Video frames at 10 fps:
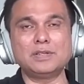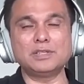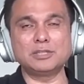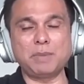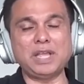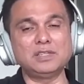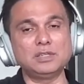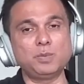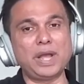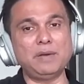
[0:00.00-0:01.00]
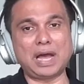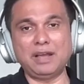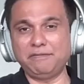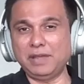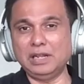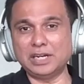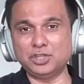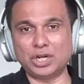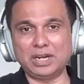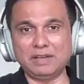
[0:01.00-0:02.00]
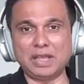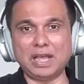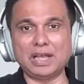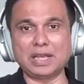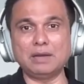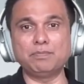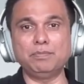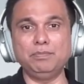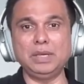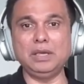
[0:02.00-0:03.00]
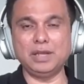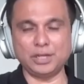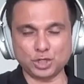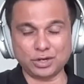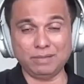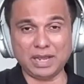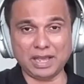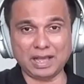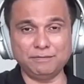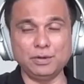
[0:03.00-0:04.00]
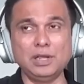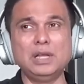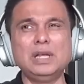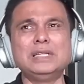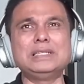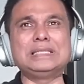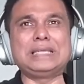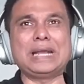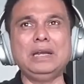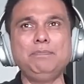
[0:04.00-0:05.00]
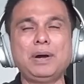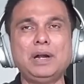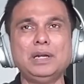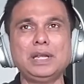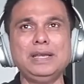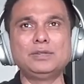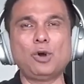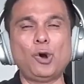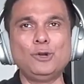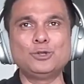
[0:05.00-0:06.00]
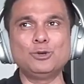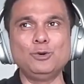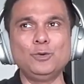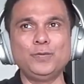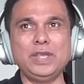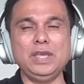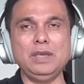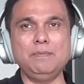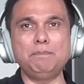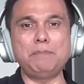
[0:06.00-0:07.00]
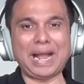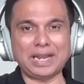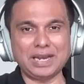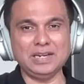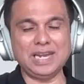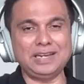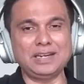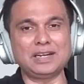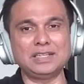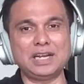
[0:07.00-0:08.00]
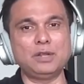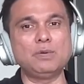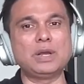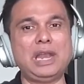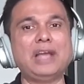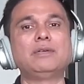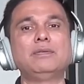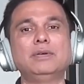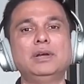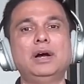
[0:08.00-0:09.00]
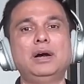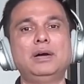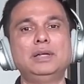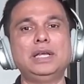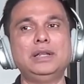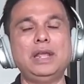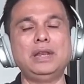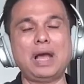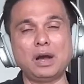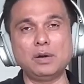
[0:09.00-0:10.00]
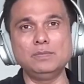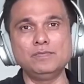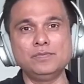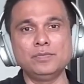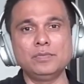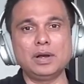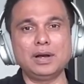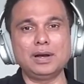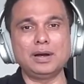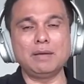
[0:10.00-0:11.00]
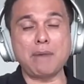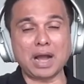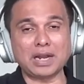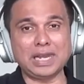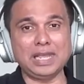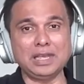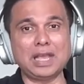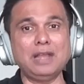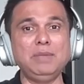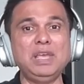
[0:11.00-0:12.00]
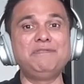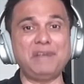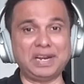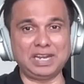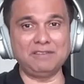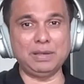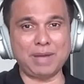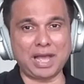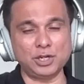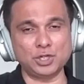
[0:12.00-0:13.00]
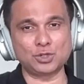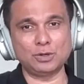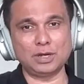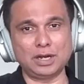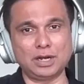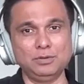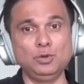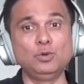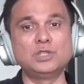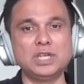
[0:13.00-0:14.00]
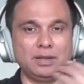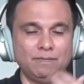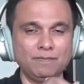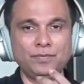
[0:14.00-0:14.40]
space is where I feel that generative AI can be extremely helpful. The second part is also the backend data that you collect and how a marketing can be effectively managed using,